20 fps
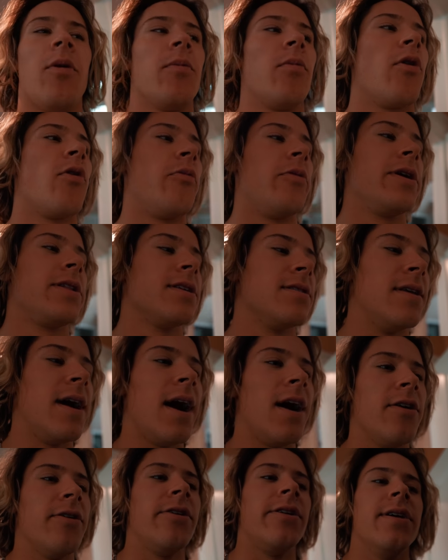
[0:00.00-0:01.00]
one more week to
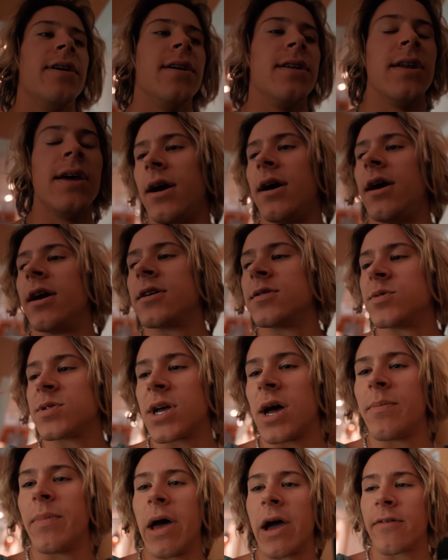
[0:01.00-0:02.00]
dial it in. I just
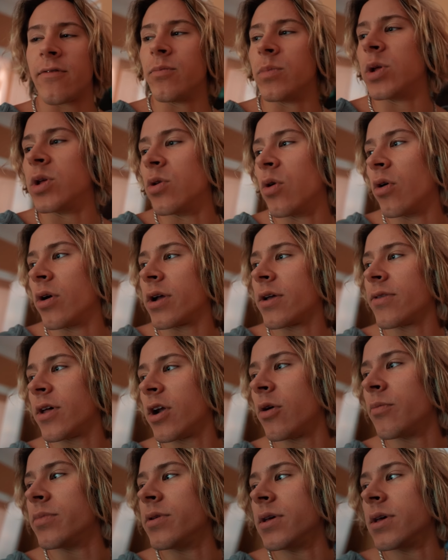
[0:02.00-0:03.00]
got back from New York and
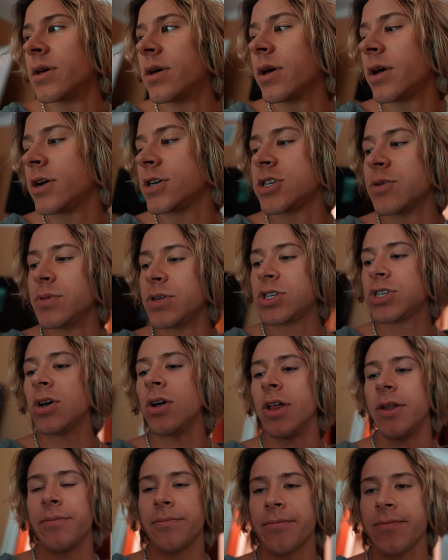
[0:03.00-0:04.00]
then should be
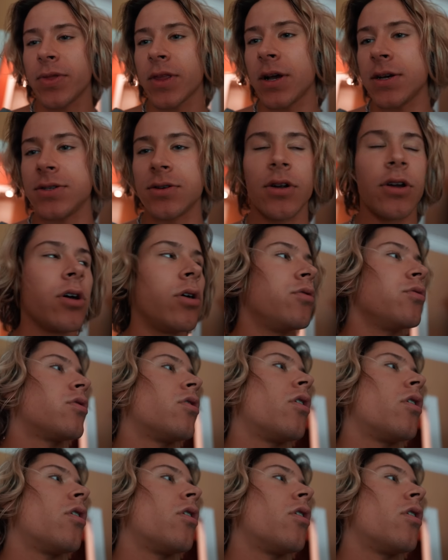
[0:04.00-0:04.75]
chilling. Just gonna go do